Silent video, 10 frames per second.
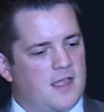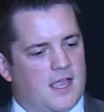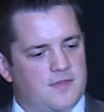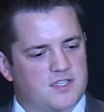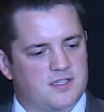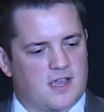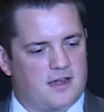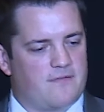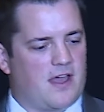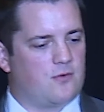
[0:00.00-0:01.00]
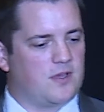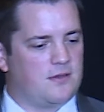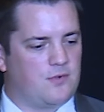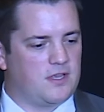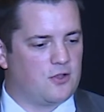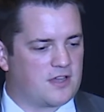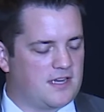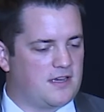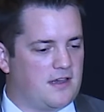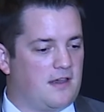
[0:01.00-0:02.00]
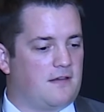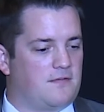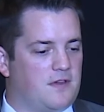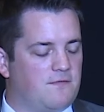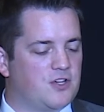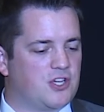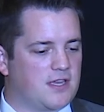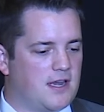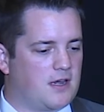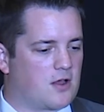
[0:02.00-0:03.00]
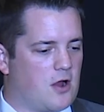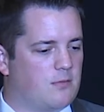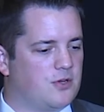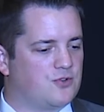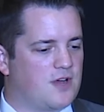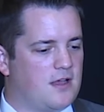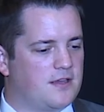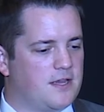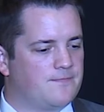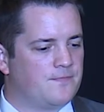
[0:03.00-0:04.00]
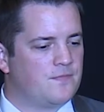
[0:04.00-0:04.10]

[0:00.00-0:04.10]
And this is kind of how we look at it and envision getting a carbon neutrality.